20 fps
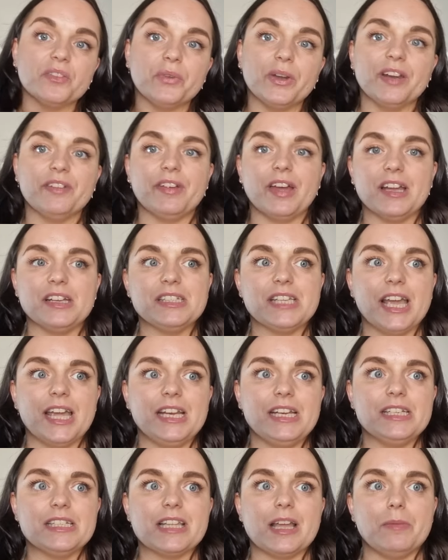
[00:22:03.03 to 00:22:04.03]
when I've had
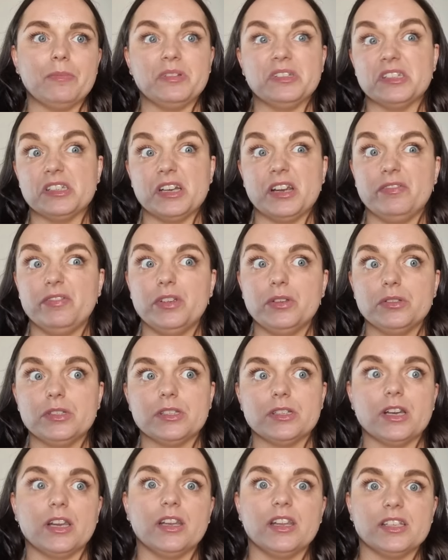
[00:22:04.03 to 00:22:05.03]
tiny samples, and I've
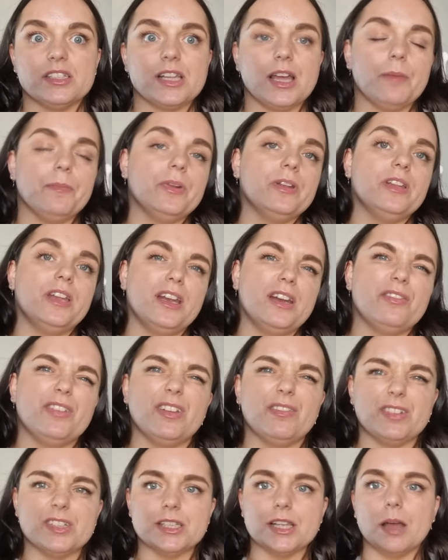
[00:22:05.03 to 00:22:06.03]
used the sample and then
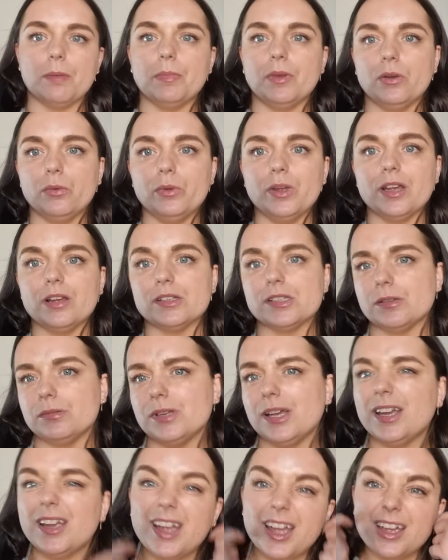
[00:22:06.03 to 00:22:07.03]
I've given a sample away because I
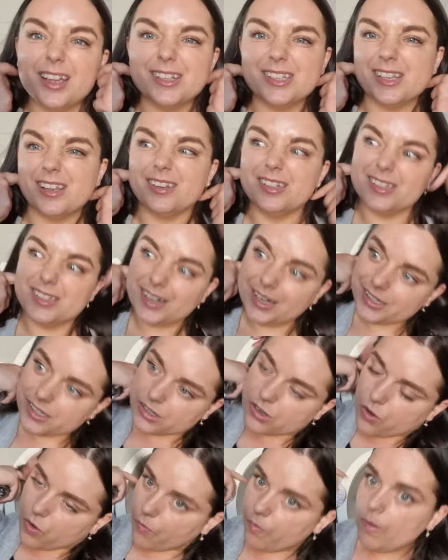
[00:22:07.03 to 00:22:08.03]
was like, yeah, it's
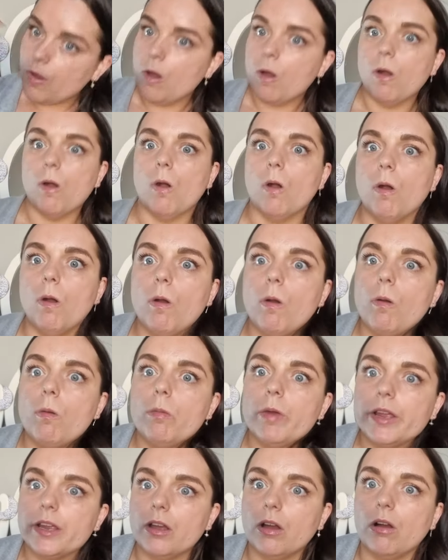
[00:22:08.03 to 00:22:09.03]
nice enough.
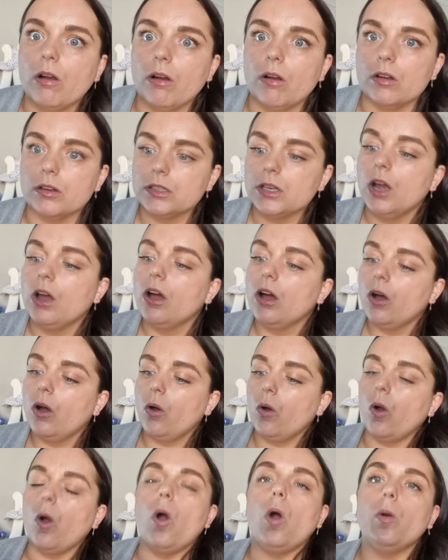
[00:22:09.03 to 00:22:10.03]
Oh my god.
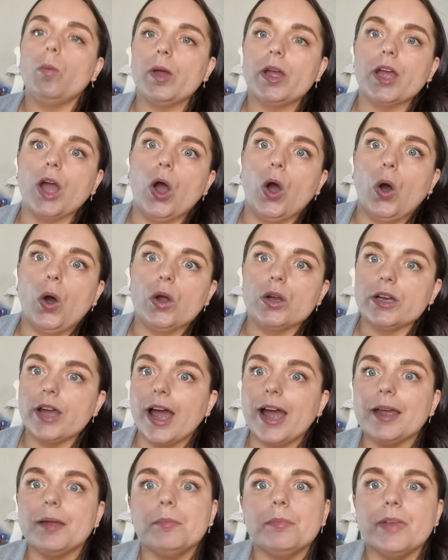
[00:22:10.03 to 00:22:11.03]
Oh my god.
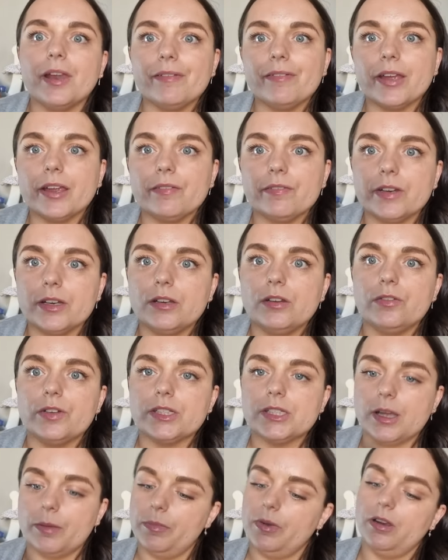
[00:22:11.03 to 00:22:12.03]
I am never giving
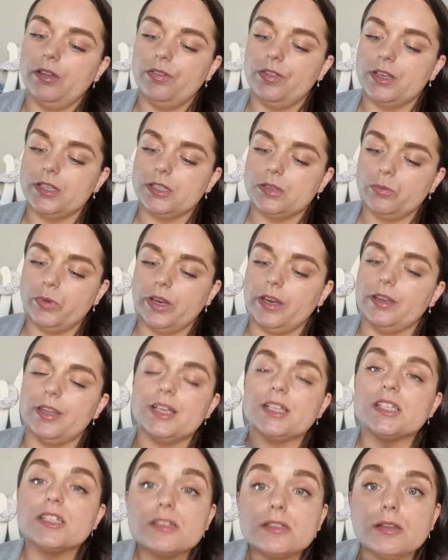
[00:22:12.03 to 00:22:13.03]
another sample of this away.
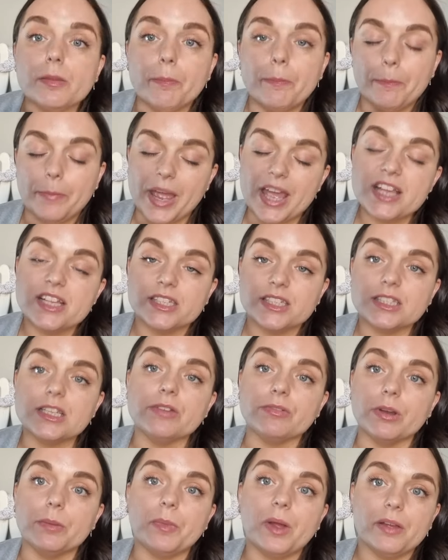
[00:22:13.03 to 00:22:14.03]
This is the best
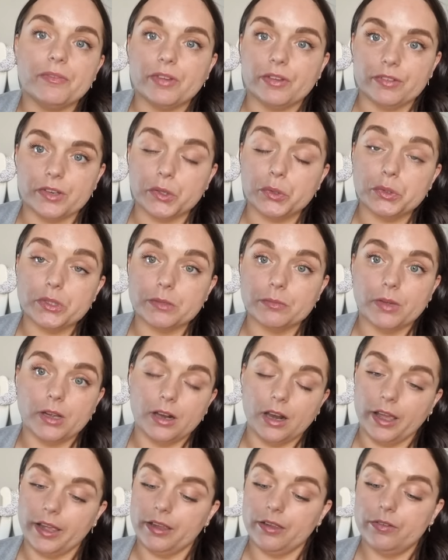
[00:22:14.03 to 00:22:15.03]
serum I've ever used in
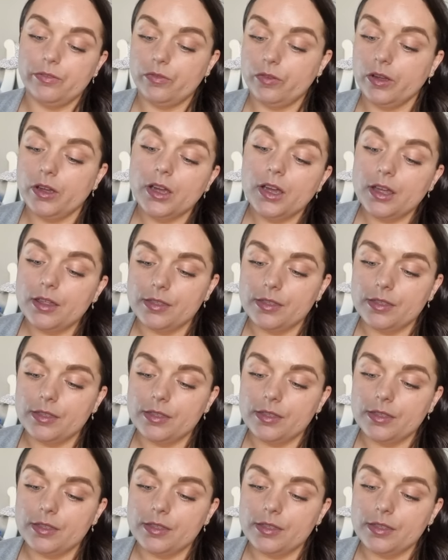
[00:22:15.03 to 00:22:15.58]
my life.